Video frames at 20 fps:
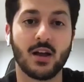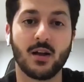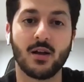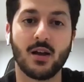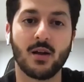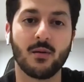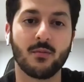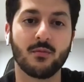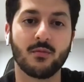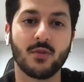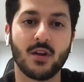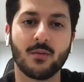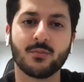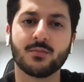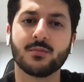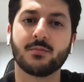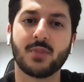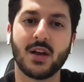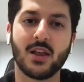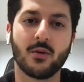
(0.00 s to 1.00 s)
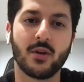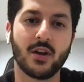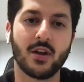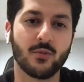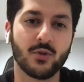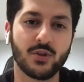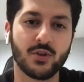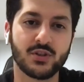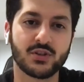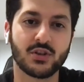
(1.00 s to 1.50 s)
I'm. By the way,
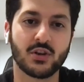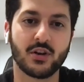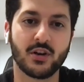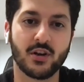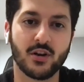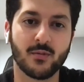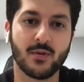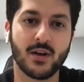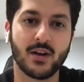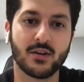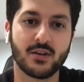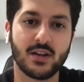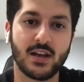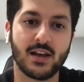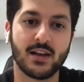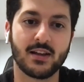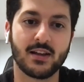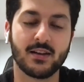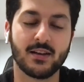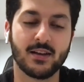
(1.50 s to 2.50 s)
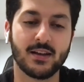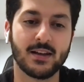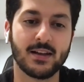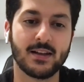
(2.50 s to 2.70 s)
I'm really sorry to hear about your dad.